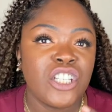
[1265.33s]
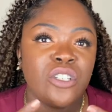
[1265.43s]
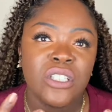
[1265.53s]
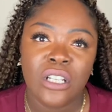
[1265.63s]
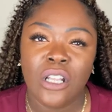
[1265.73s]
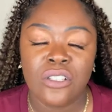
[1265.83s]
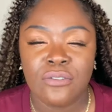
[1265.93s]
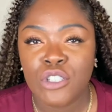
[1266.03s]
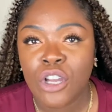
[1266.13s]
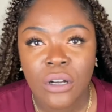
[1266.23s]
uses a lot
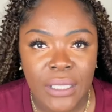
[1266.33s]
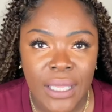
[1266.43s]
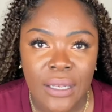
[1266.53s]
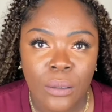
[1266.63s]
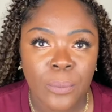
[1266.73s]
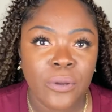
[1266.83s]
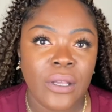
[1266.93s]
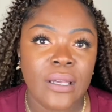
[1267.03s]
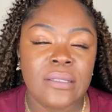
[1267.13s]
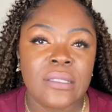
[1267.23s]
of chocolate in her
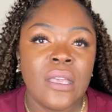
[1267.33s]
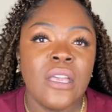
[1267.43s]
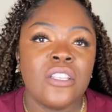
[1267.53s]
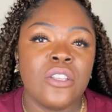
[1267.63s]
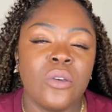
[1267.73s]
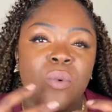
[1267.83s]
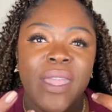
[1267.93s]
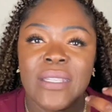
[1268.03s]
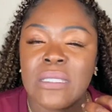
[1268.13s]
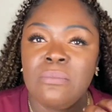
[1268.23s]
products, so the
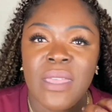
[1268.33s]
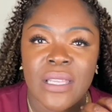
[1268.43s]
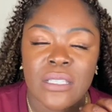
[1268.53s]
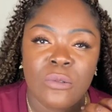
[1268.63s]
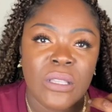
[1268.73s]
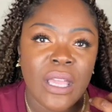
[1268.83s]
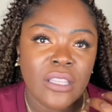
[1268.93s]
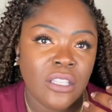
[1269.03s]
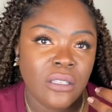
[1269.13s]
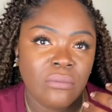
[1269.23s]
way it's mixed with
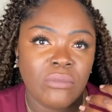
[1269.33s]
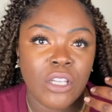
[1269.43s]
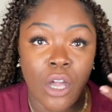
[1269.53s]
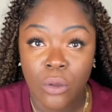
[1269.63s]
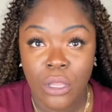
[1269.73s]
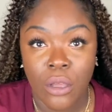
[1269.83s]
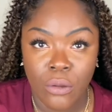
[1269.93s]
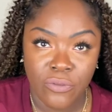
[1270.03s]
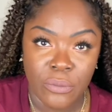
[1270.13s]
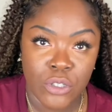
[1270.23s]
like the
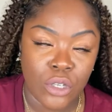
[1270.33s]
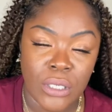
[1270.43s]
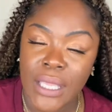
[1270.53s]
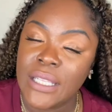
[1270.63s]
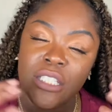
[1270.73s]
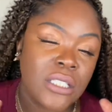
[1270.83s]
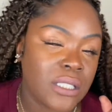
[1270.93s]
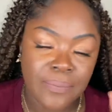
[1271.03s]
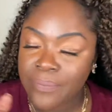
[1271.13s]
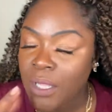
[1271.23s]
cocoa from the chocolate, it just,
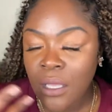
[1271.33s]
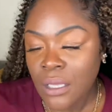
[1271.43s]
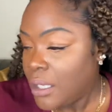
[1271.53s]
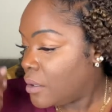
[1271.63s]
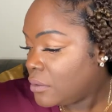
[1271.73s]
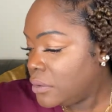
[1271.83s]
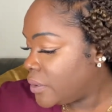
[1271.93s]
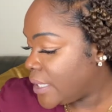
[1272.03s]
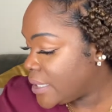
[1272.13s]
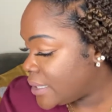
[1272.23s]
ooh,
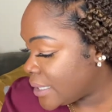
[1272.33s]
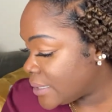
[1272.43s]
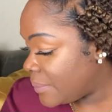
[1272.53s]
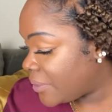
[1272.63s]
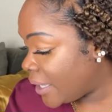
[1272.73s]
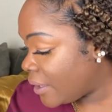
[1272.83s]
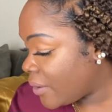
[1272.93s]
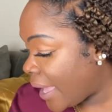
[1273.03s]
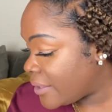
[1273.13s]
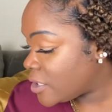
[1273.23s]
it just does something.
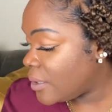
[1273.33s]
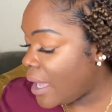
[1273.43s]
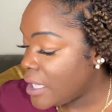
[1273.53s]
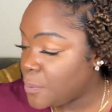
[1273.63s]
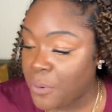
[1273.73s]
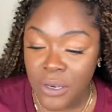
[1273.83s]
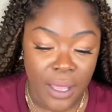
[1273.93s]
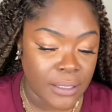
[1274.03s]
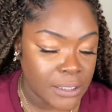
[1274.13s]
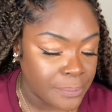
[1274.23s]
Okay, so last
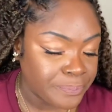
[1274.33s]
product,